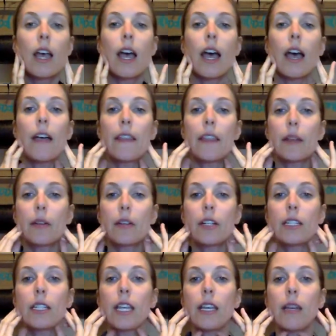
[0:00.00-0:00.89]
And then I'm
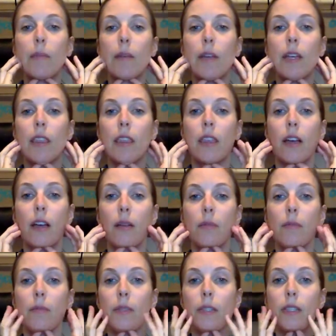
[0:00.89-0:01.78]
going to take my
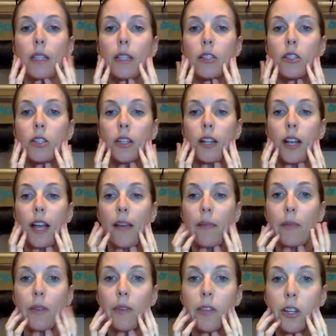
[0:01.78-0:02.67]
thumbs. I'm just going to
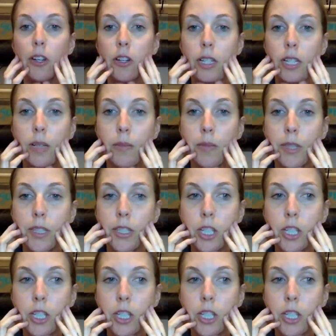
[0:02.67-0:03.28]
have my fingertips